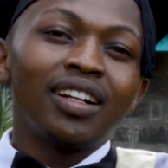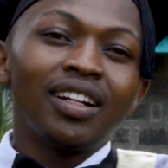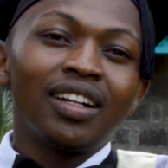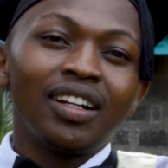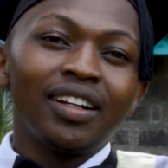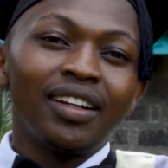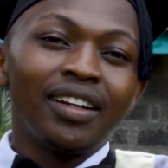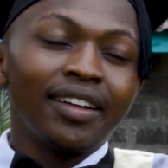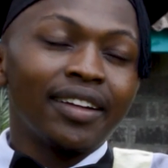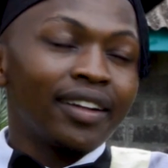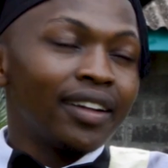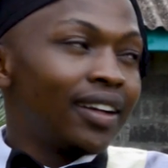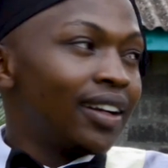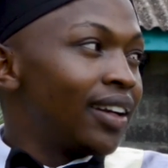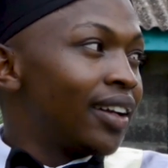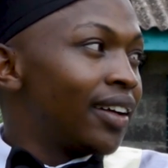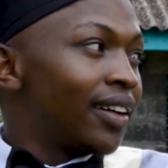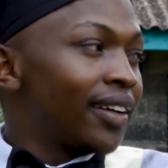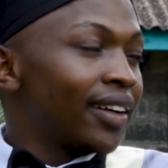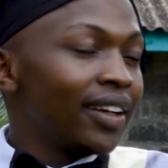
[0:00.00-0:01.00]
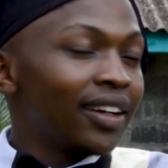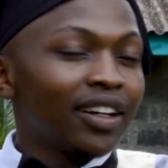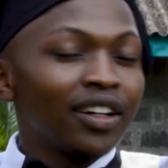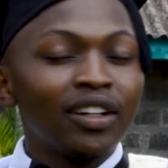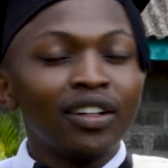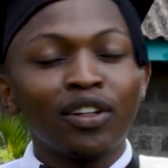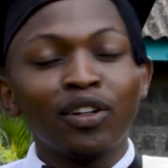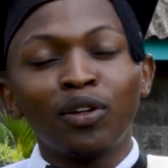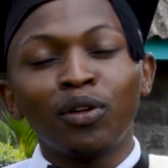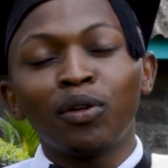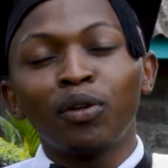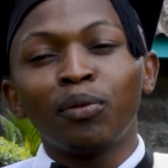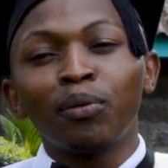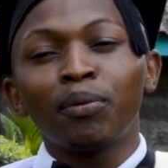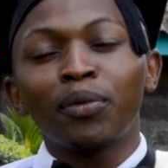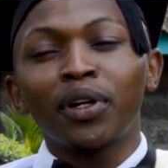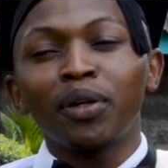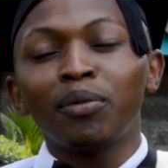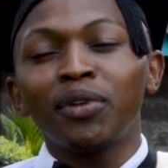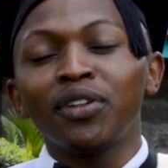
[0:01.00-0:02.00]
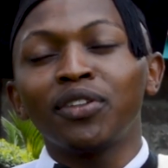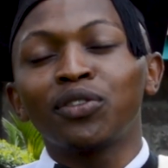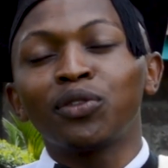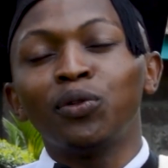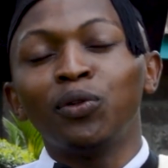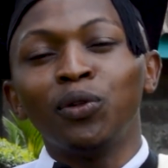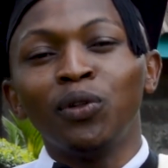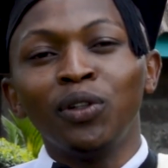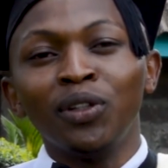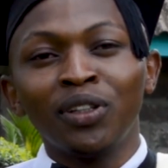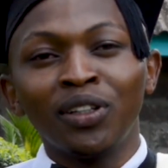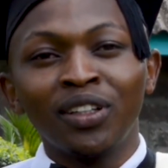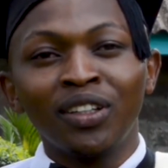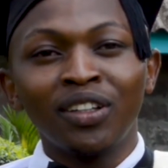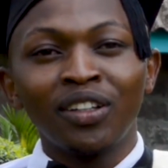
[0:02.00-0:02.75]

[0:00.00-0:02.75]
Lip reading: Laikipia Primary School,